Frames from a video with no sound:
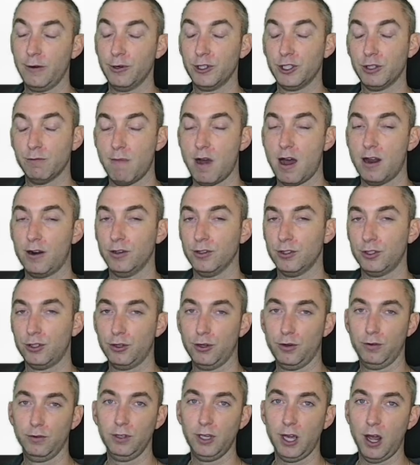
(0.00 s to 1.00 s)
models
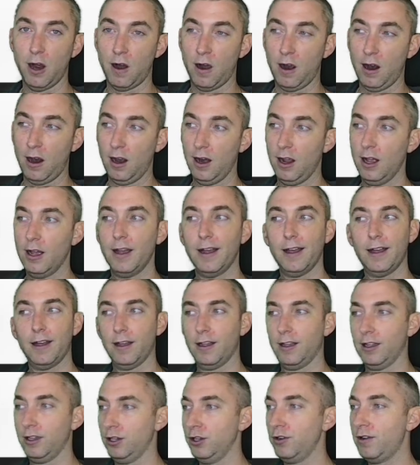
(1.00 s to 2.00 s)
truly are,
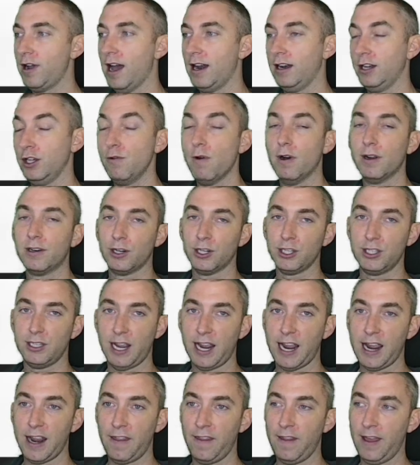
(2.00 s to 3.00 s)
you
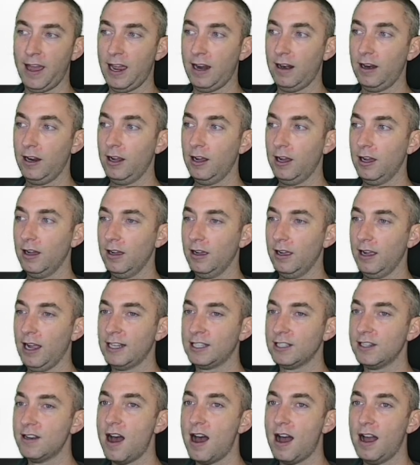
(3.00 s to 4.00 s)
understand that
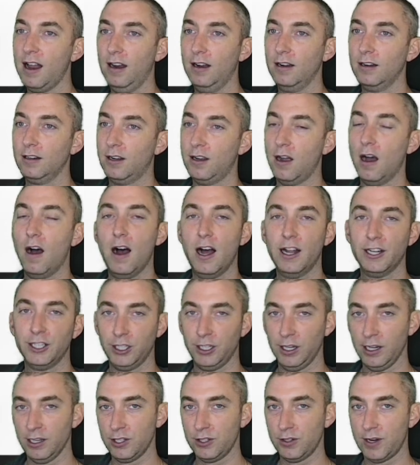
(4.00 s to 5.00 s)
it's not
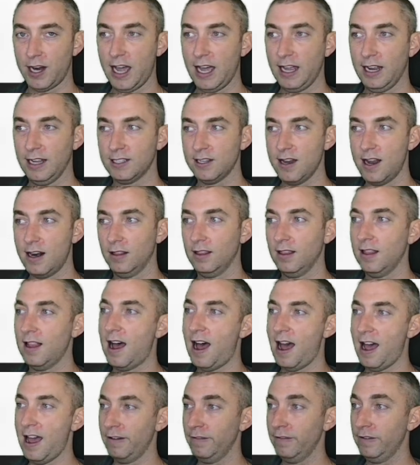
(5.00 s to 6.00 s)
conscious, right? It's not
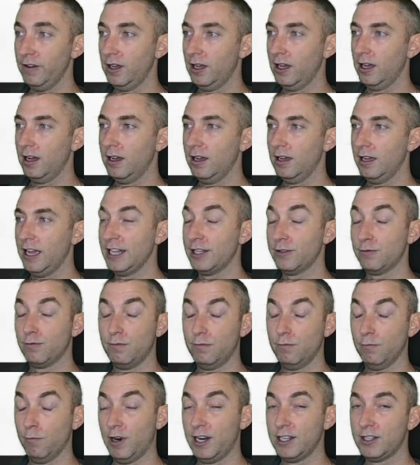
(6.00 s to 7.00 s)
alive.
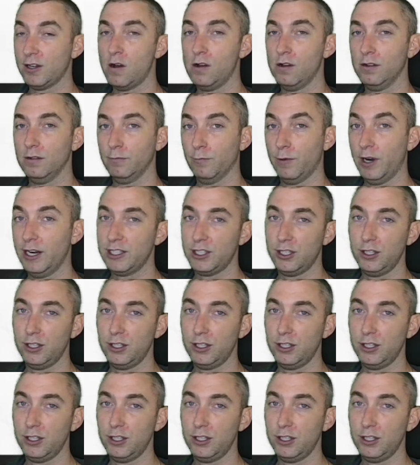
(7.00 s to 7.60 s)
What it's